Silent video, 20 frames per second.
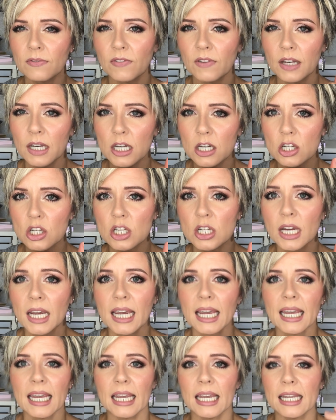finish,
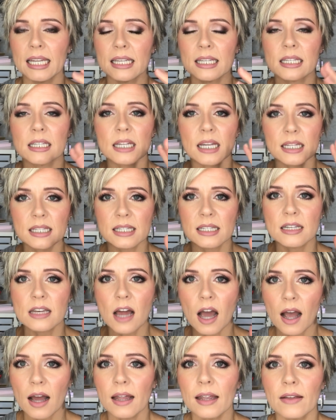it does
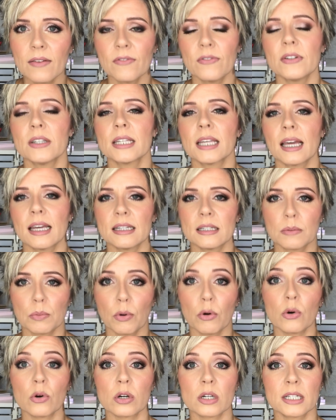not emphasize
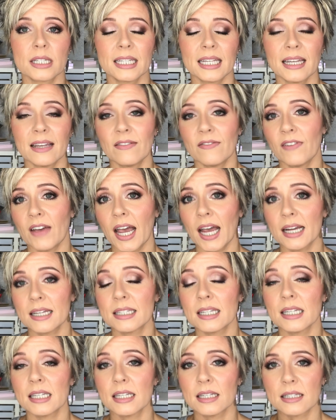pores. In
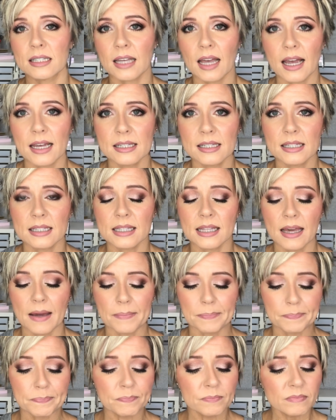fact, disguises
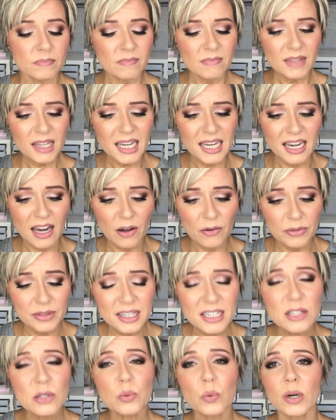them. Now
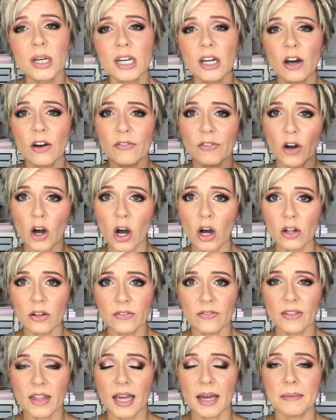this one of all
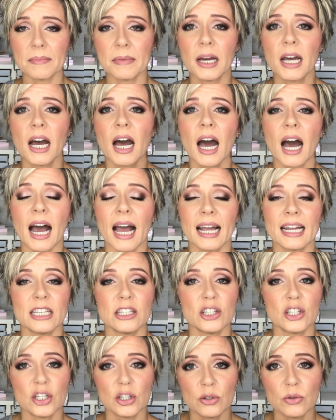of them, I
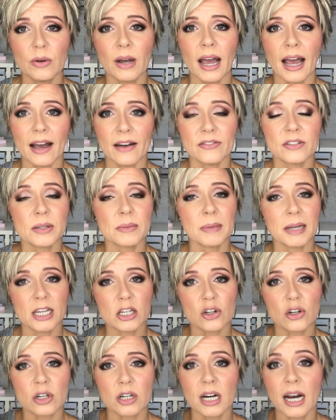do have to make
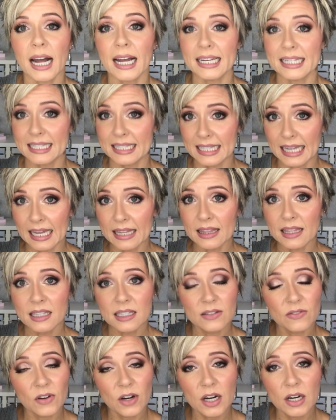sure I set
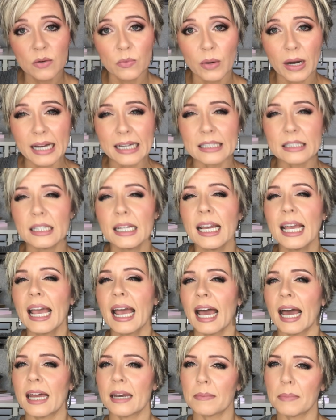this very well.
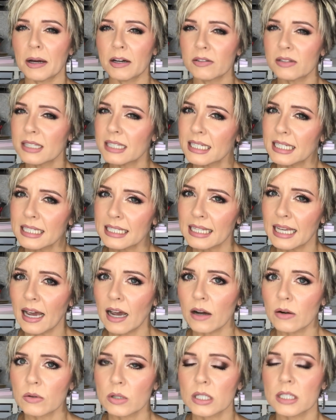At about six
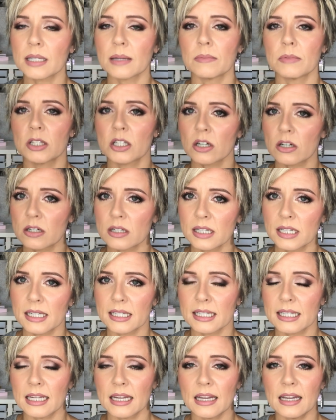hours, I'm starting to
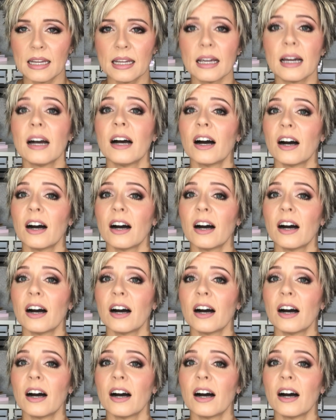see